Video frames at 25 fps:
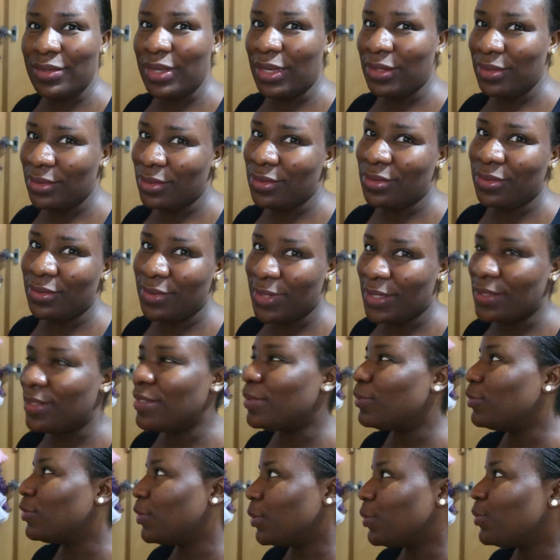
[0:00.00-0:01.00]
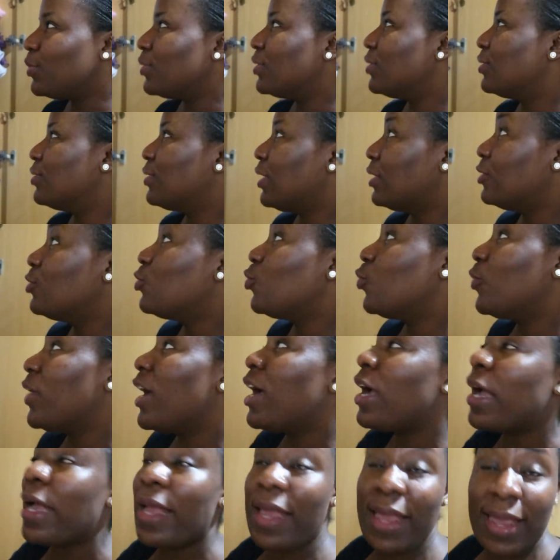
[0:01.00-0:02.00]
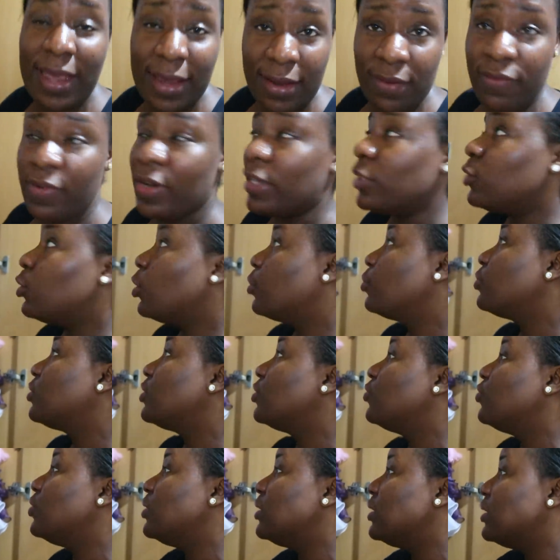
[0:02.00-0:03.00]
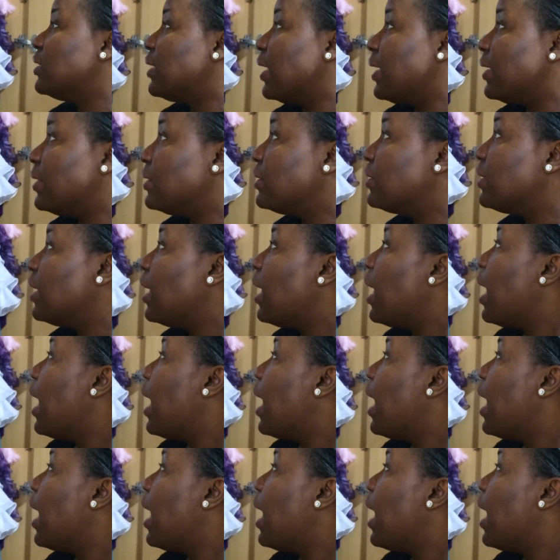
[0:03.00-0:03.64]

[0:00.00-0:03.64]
So I need to wear them something. I need to wear Eva something really nice.